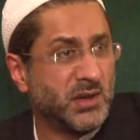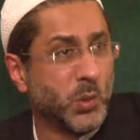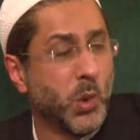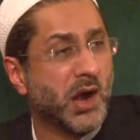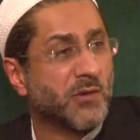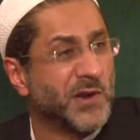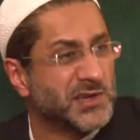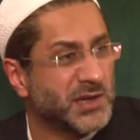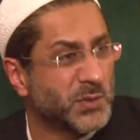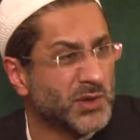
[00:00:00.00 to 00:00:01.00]
We are
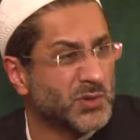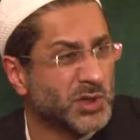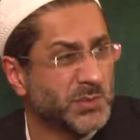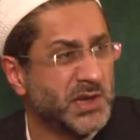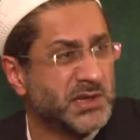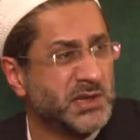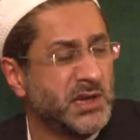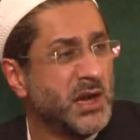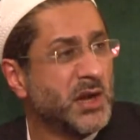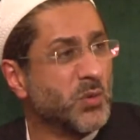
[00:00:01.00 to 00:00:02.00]
vested with
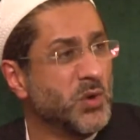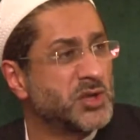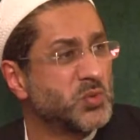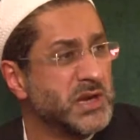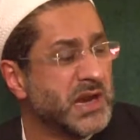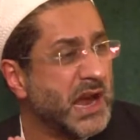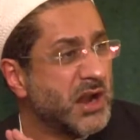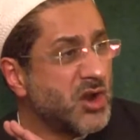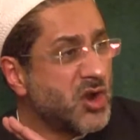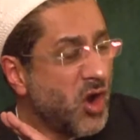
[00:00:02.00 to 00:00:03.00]
responsibility which we
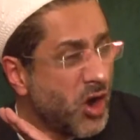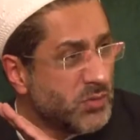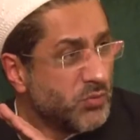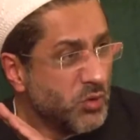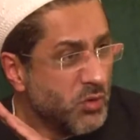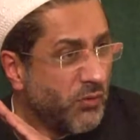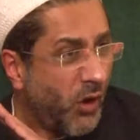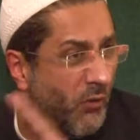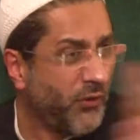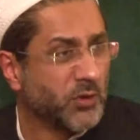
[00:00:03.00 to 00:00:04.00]
cannot move
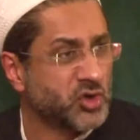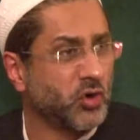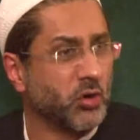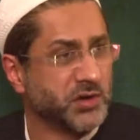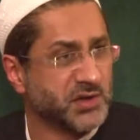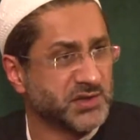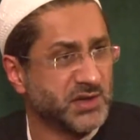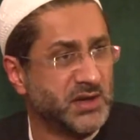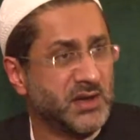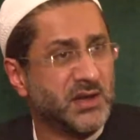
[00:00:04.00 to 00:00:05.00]
off our shoulders.
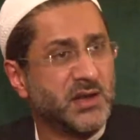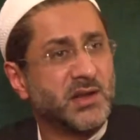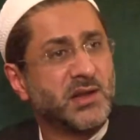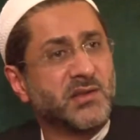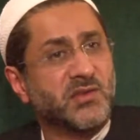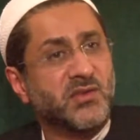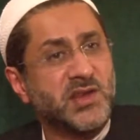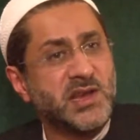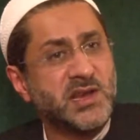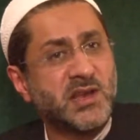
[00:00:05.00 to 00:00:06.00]

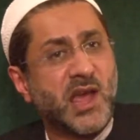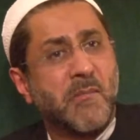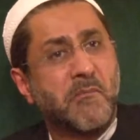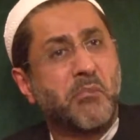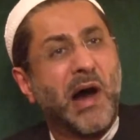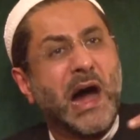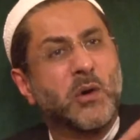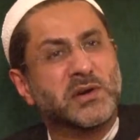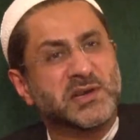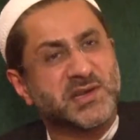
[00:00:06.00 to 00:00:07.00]
Deen
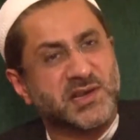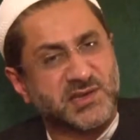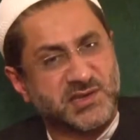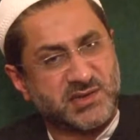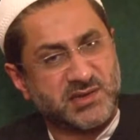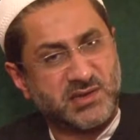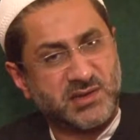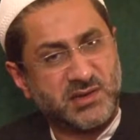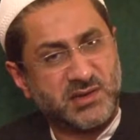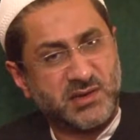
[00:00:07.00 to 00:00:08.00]
empowers us
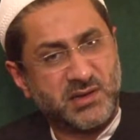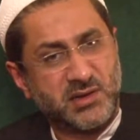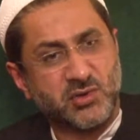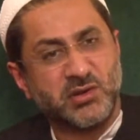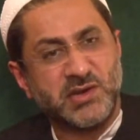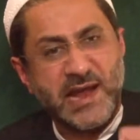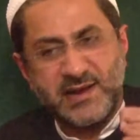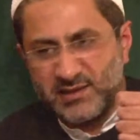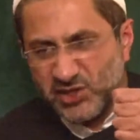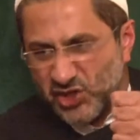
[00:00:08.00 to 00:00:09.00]
to
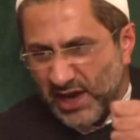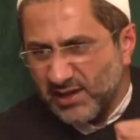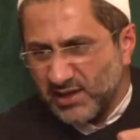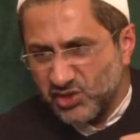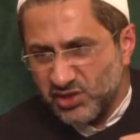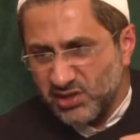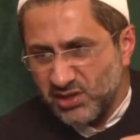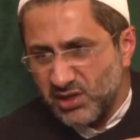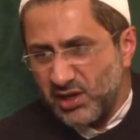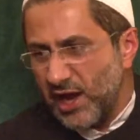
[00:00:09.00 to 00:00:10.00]
take the challenge
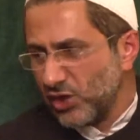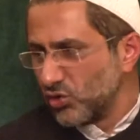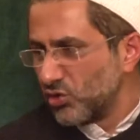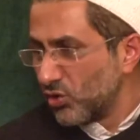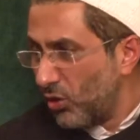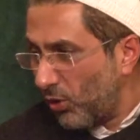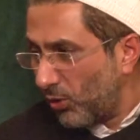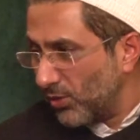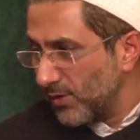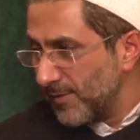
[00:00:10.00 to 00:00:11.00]
and to
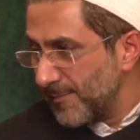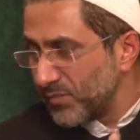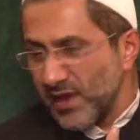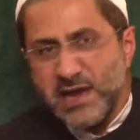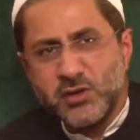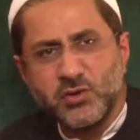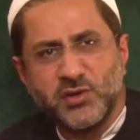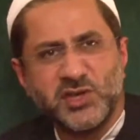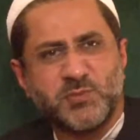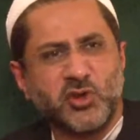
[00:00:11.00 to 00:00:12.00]
grow into
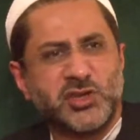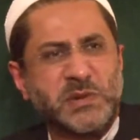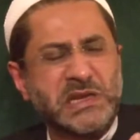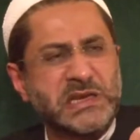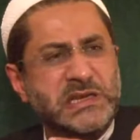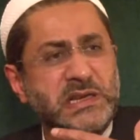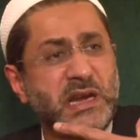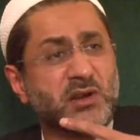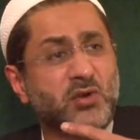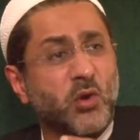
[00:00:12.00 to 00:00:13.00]
the responsibility
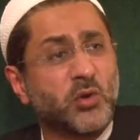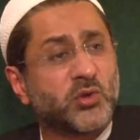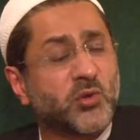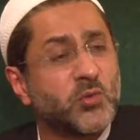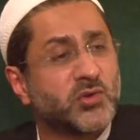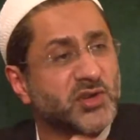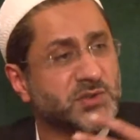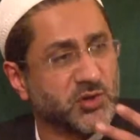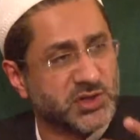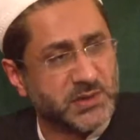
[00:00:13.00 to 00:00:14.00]
and grow through the
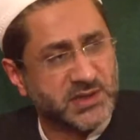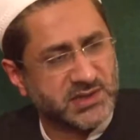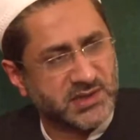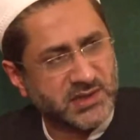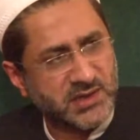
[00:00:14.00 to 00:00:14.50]
responsibility.